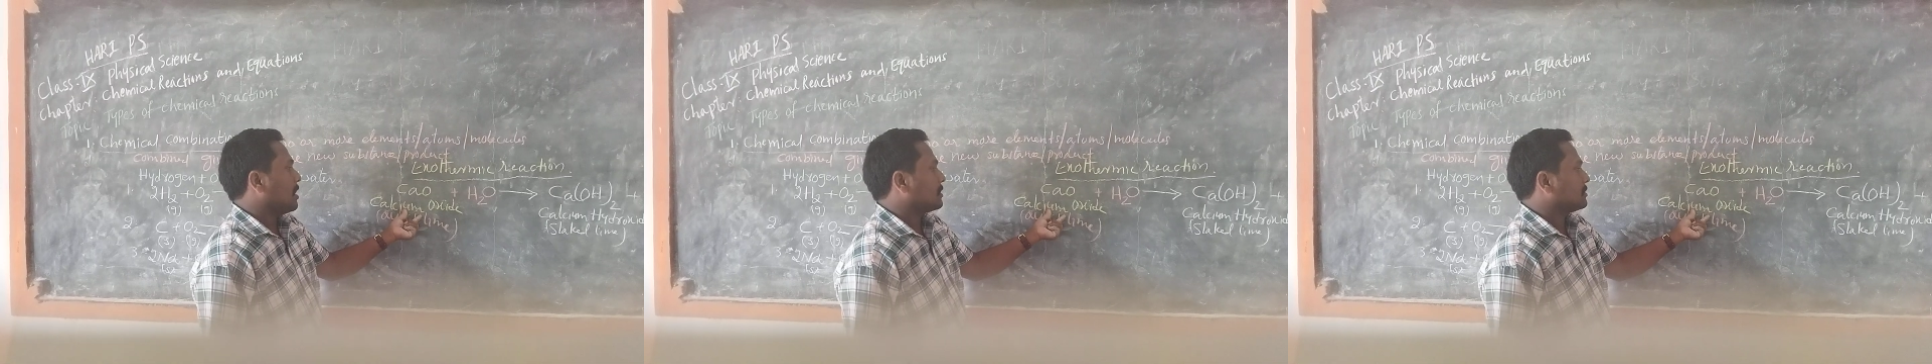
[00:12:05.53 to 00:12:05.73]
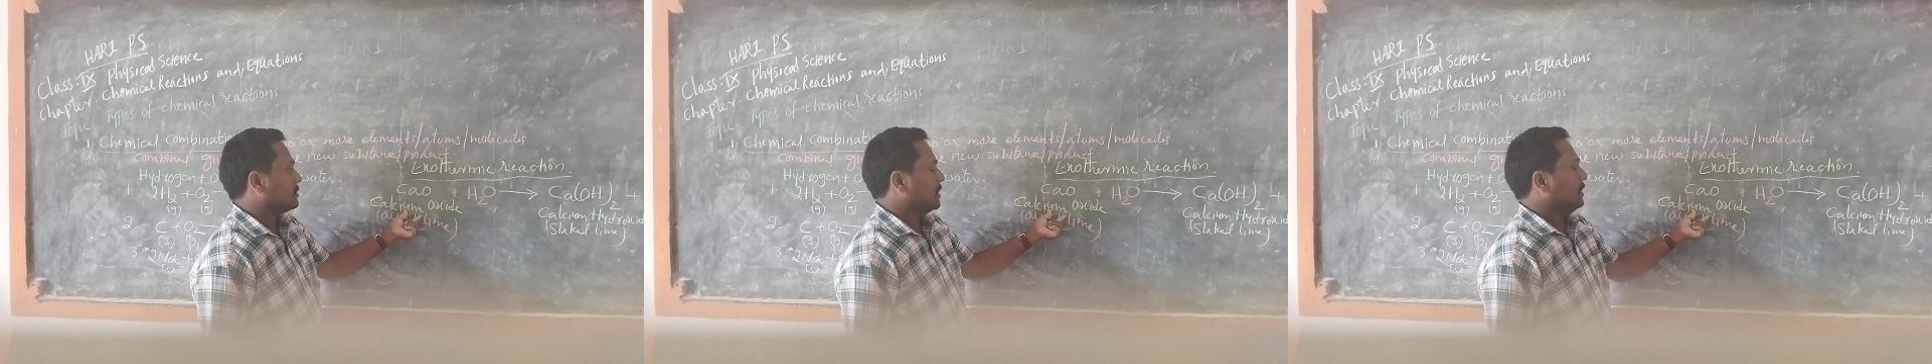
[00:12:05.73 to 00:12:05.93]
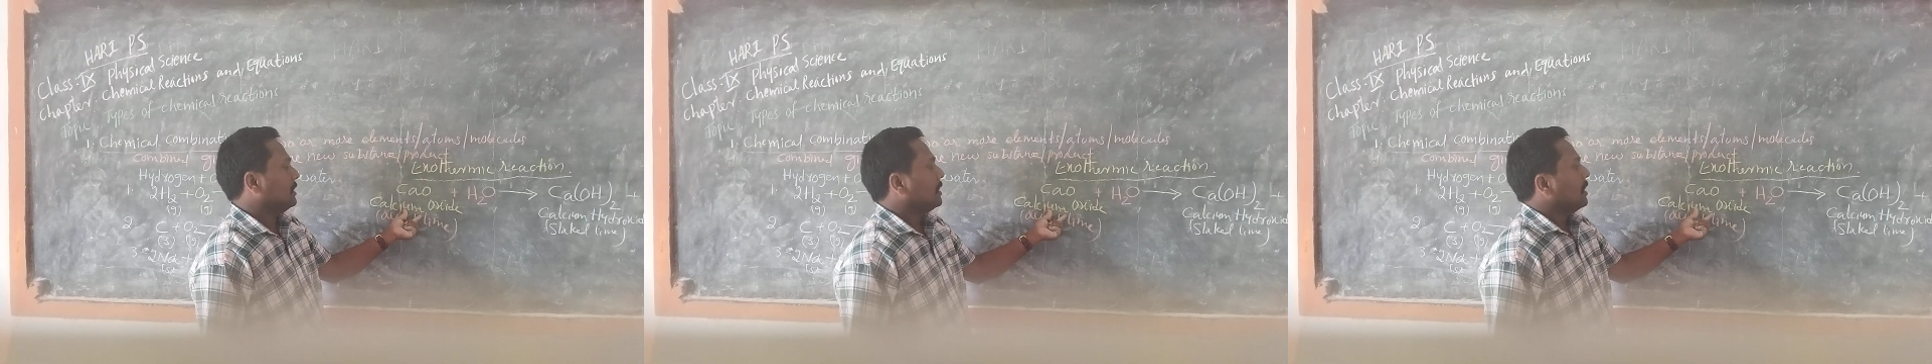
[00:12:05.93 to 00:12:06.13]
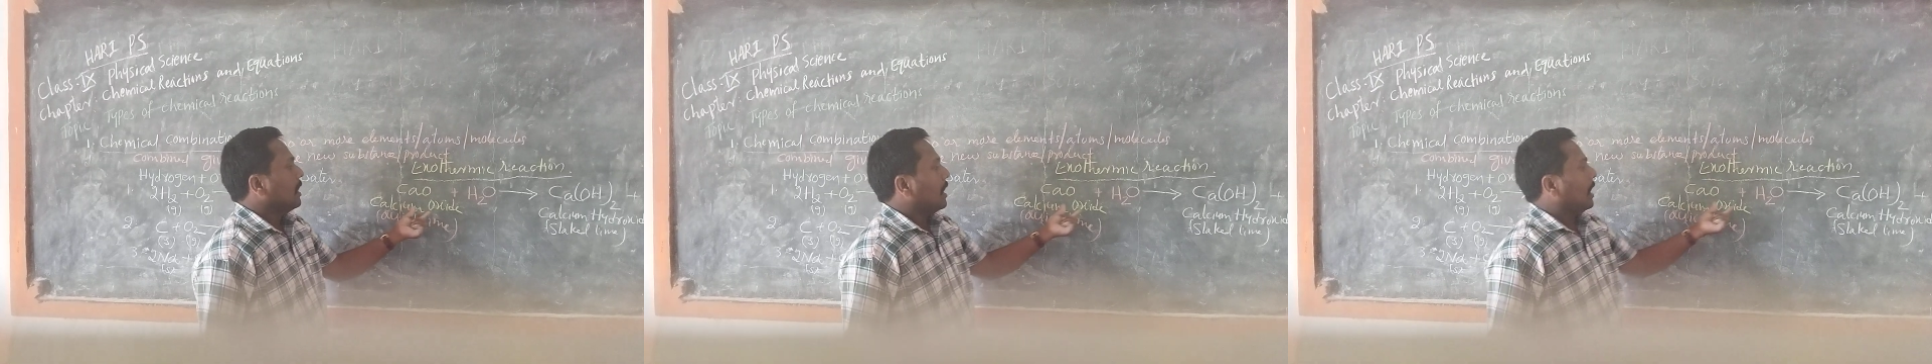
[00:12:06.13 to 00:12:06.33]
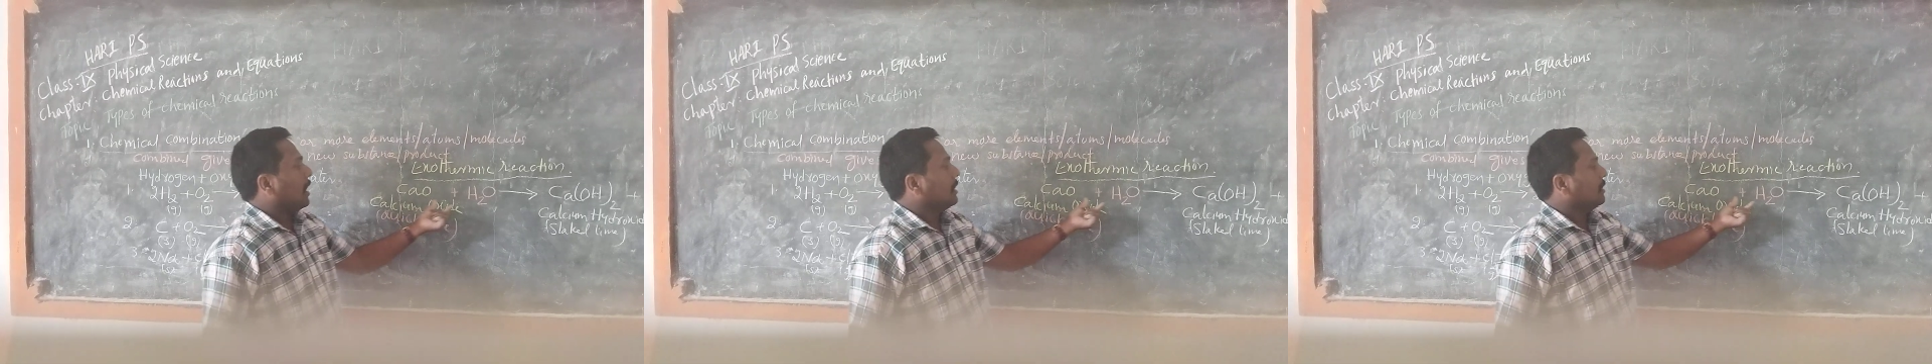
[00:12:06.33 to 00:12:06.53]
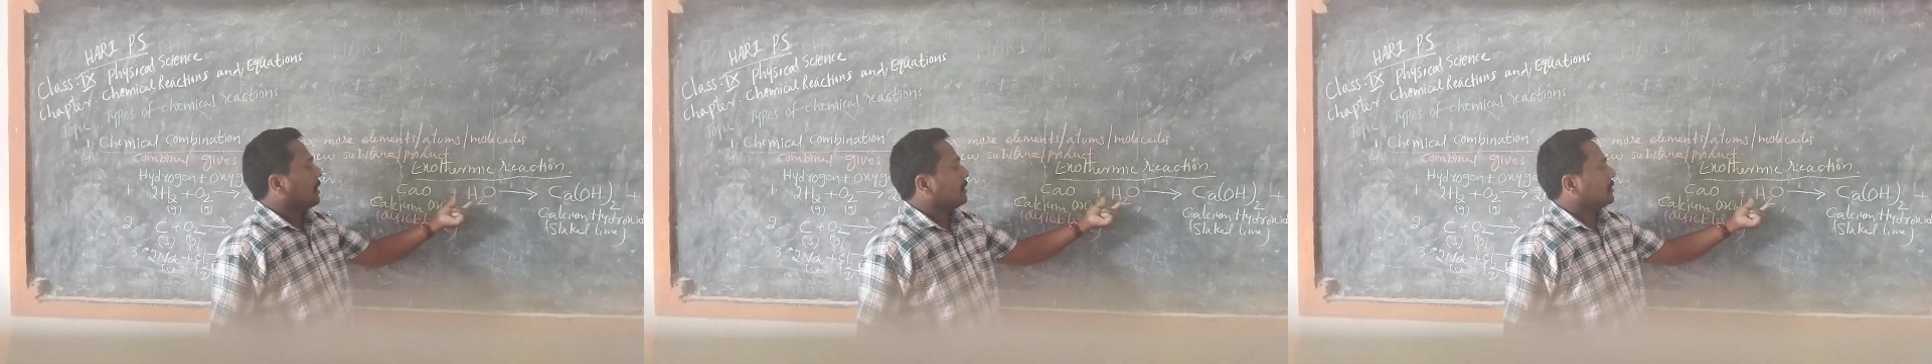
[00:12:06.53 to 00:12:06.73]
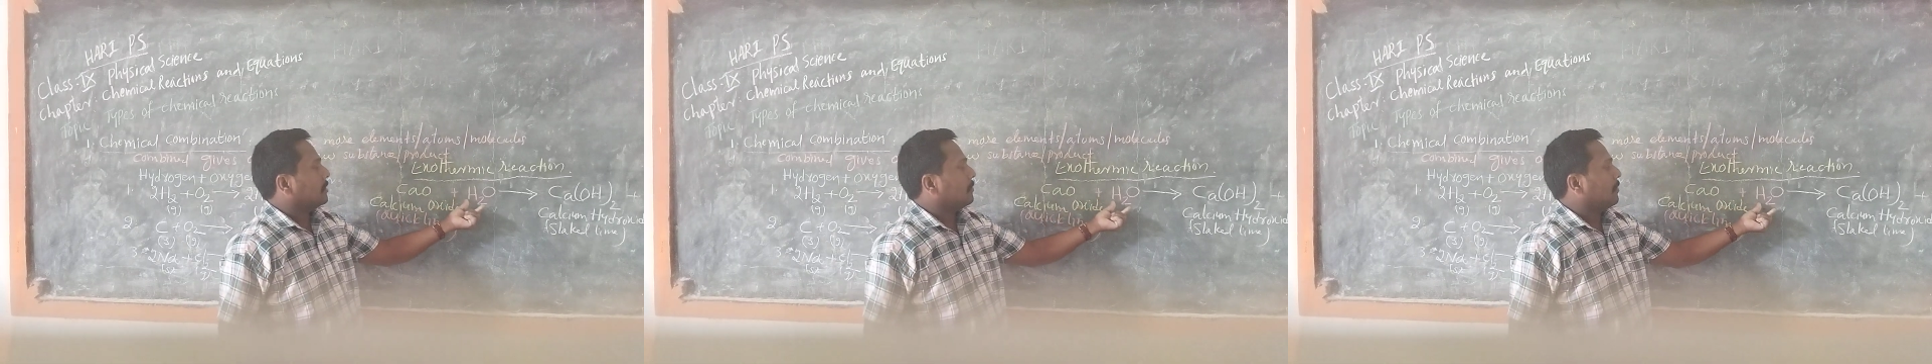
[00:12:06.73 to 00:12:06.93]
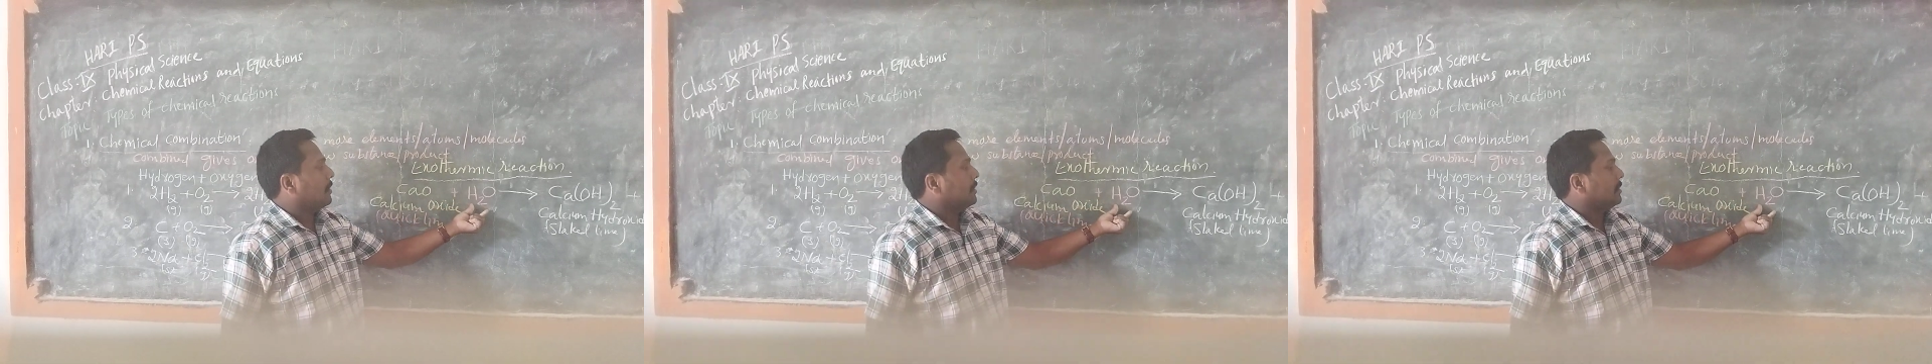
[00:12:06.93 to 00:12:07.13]
oxide and
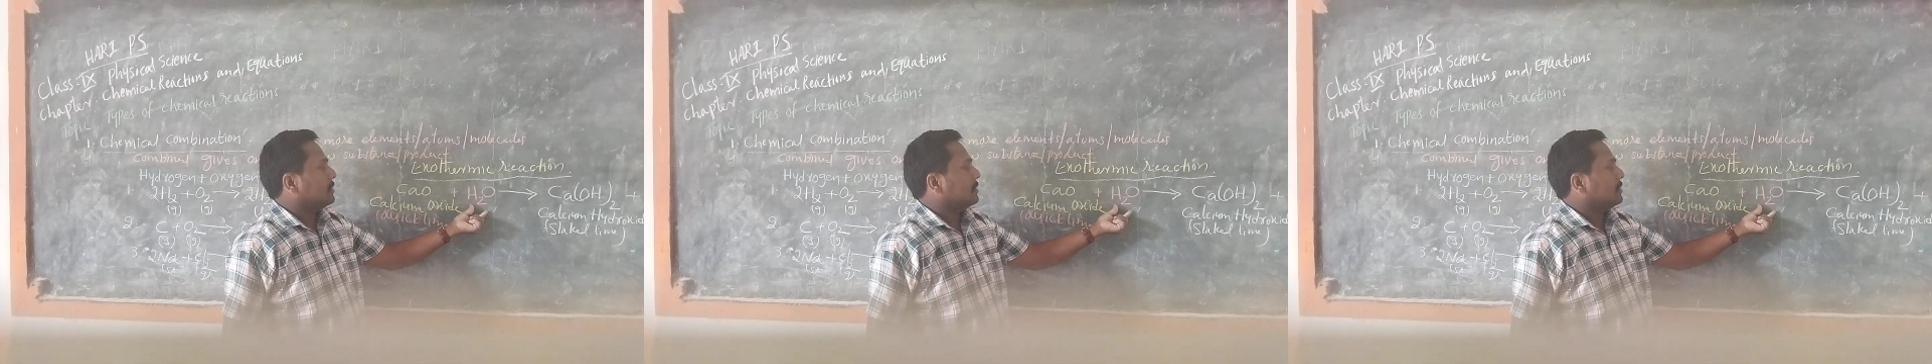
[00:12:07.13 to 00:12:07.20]
another one